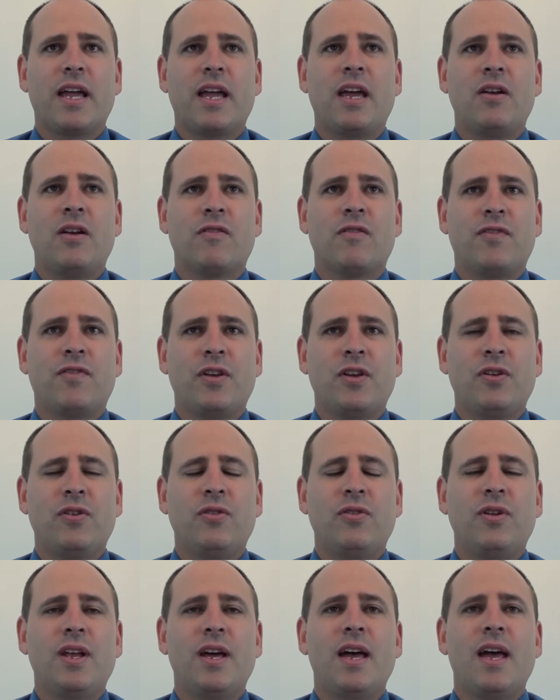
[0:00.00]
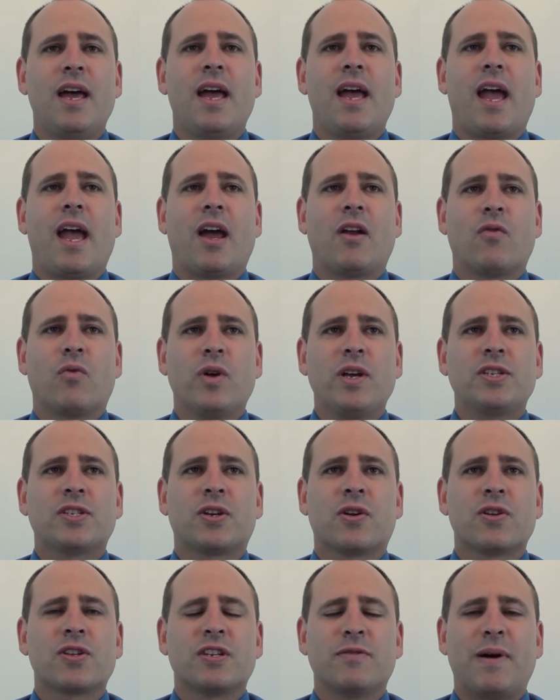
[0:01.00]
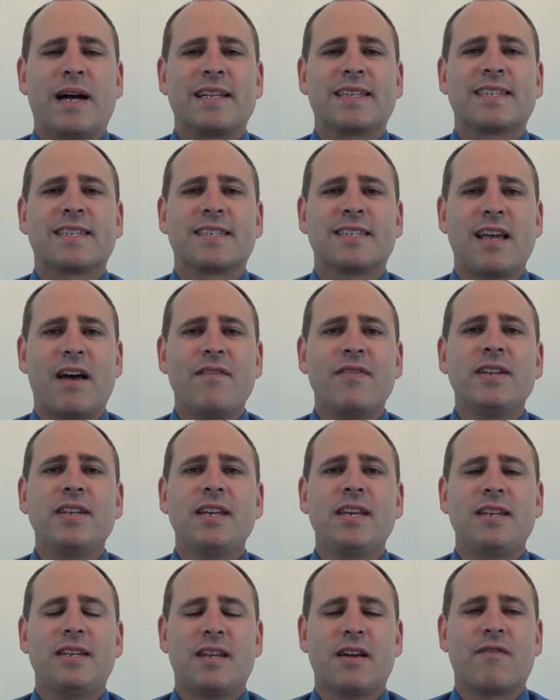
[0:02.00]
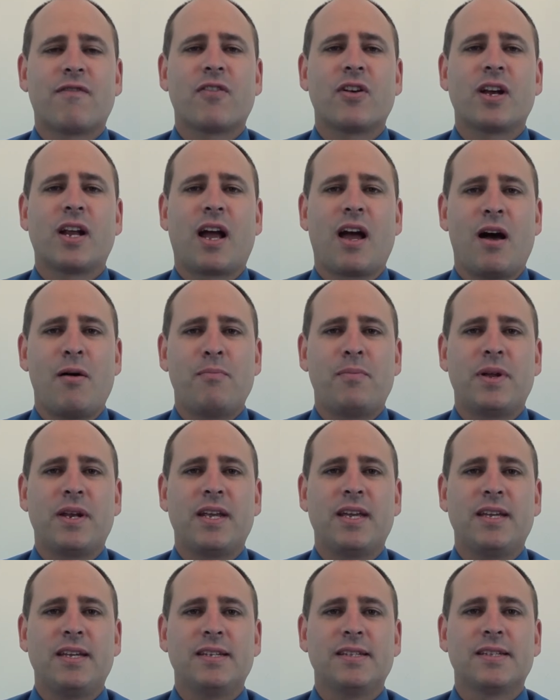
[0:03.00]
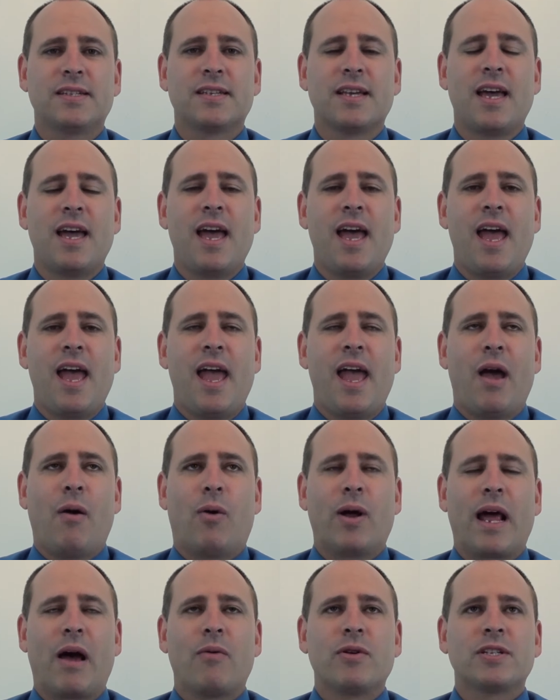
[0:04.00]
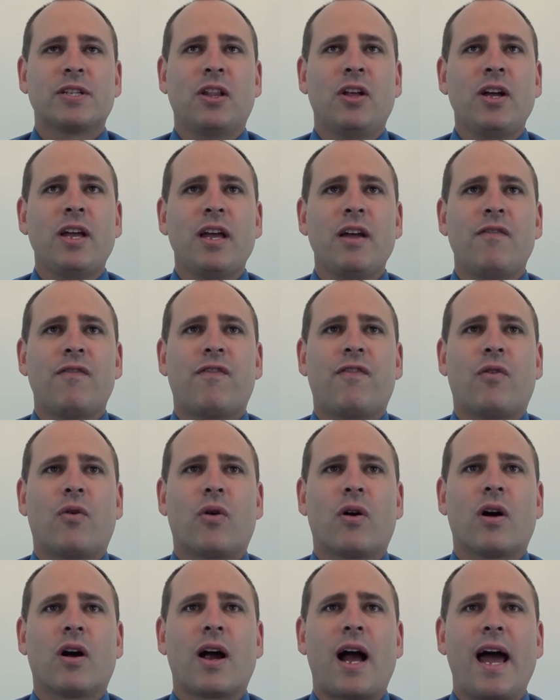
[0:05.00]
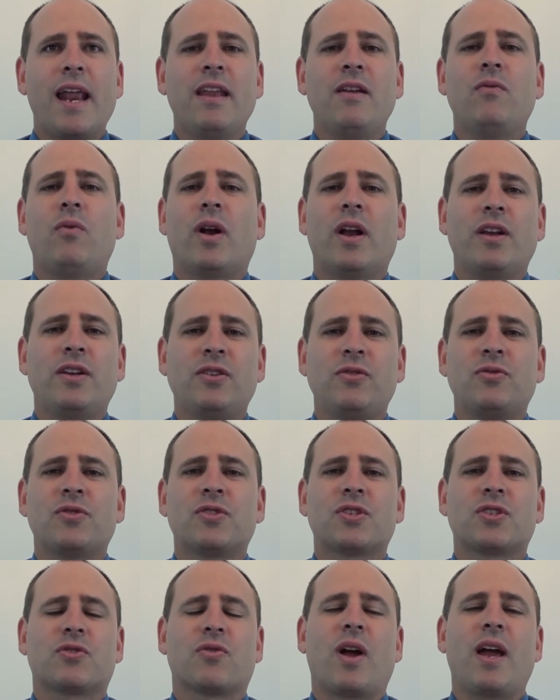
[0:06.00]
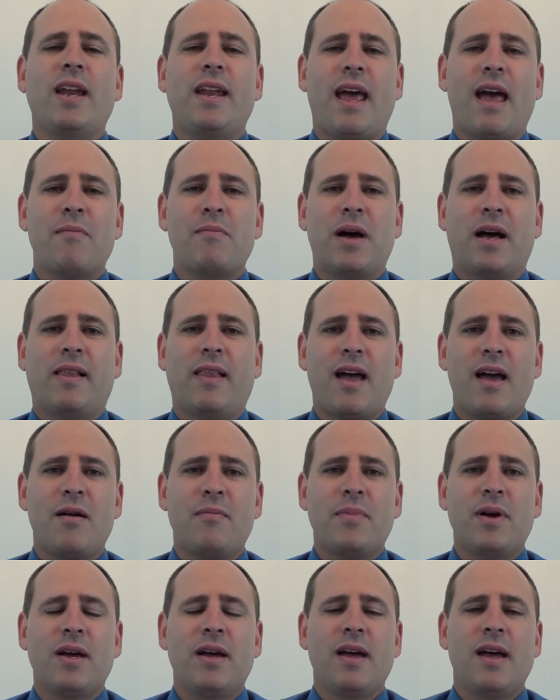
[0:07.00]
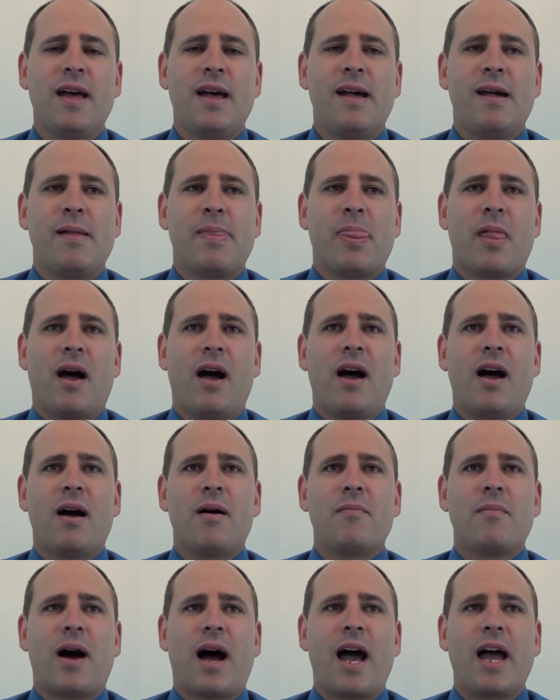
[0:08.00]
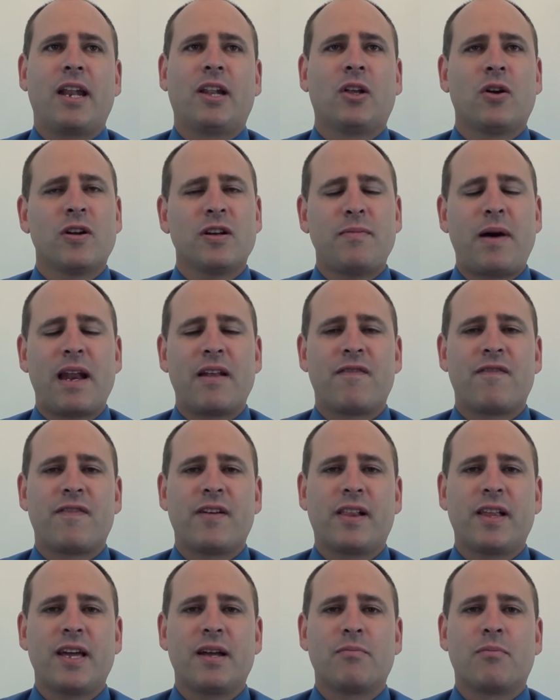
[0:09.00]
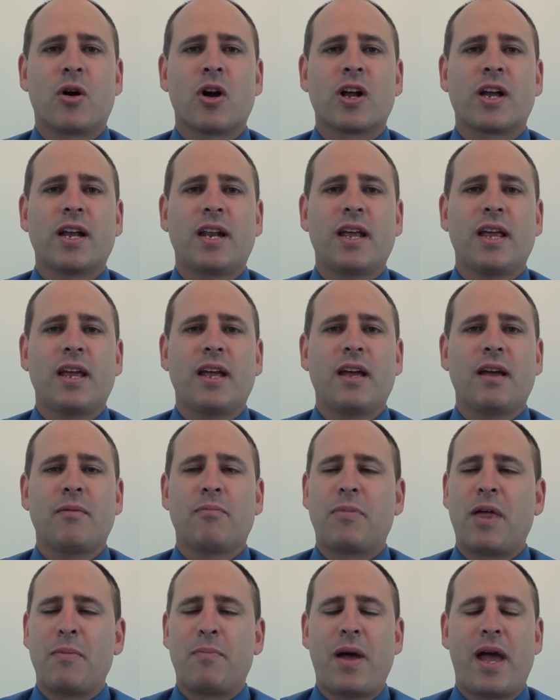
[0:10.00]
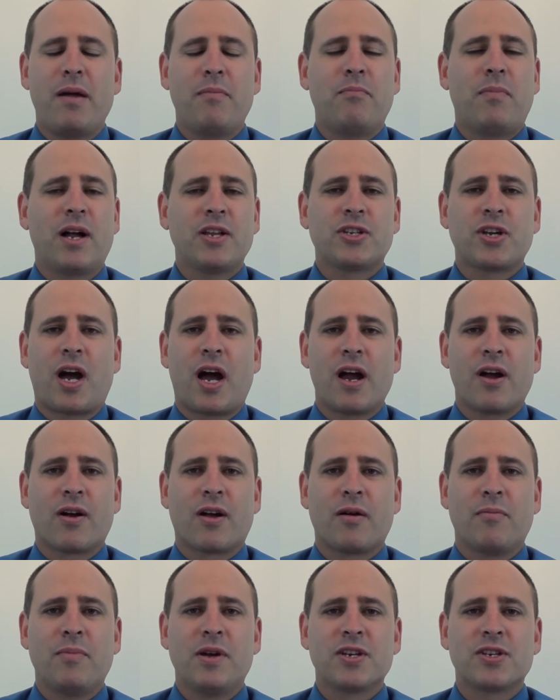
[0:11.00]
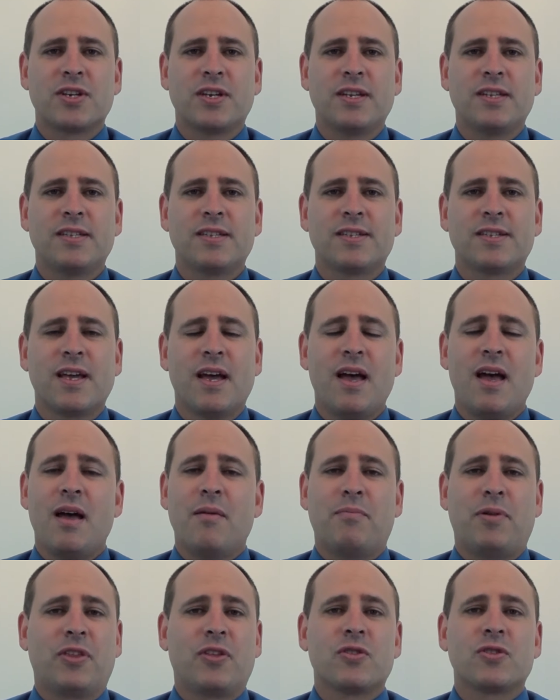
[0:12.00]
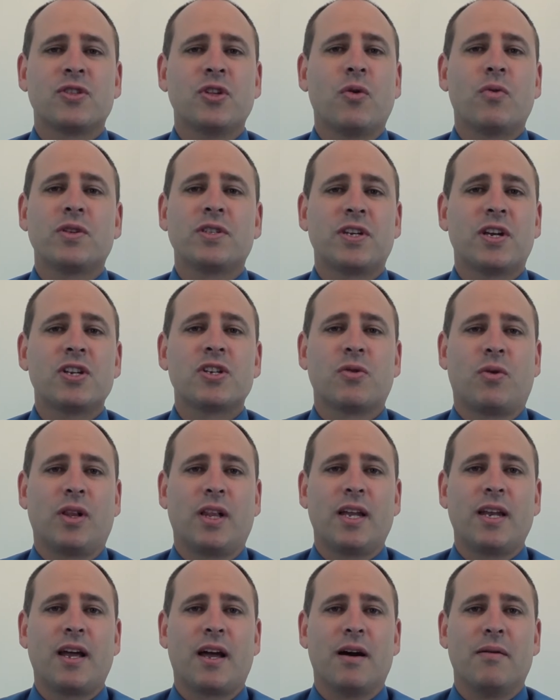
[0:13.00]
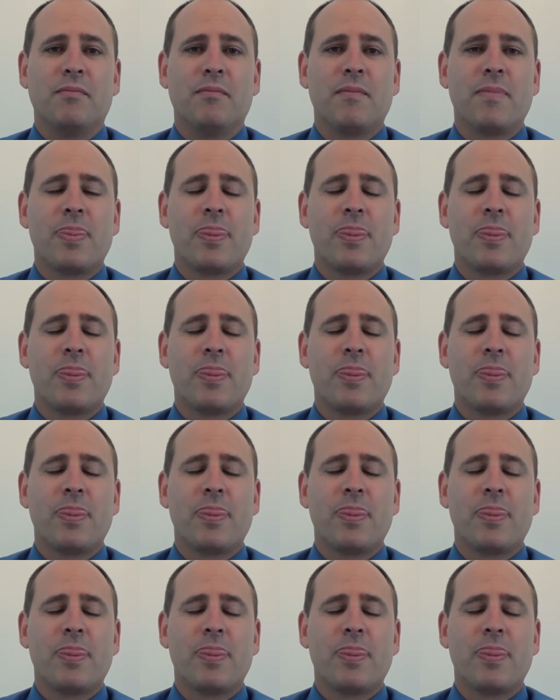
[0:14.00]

interviewed and researched about 70 different companies. And what I was looking for, I didn't want to do straight MLM. I'd learned about affiliate marketing. They pay much higher commissions, but there's no residual income.